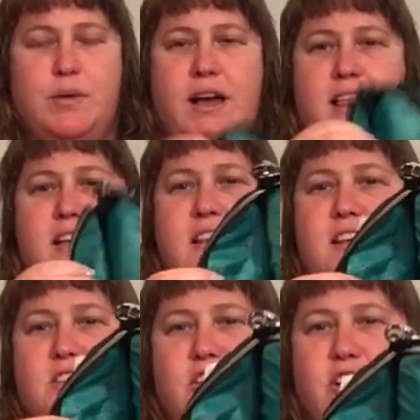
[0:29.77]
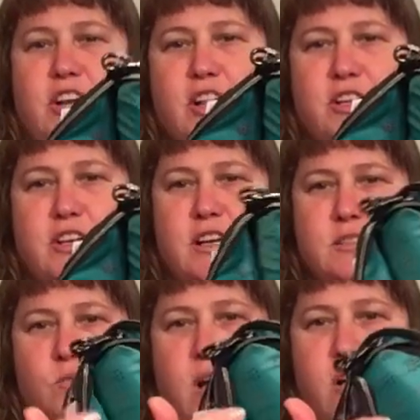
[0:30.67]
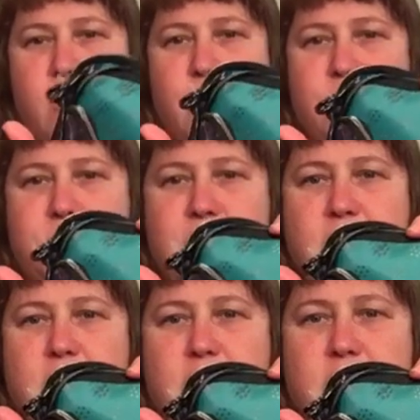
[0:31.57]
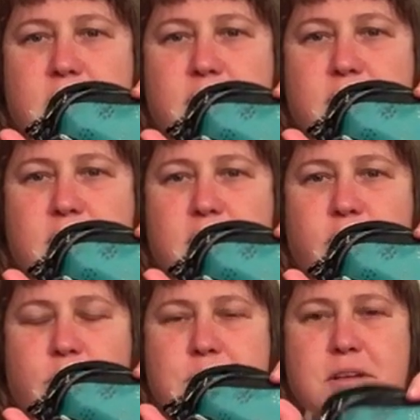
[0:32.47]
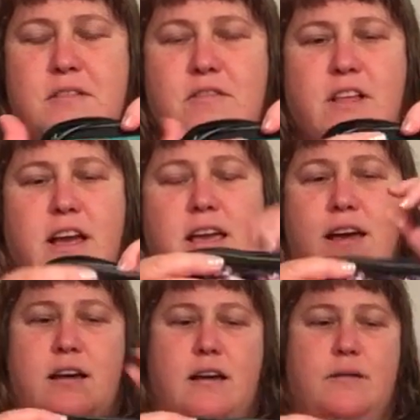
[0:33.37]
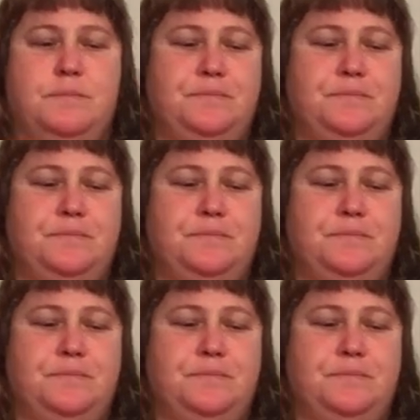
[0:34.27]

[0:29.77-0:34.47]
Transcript: I like the interior color as well. It reminds me of like uh,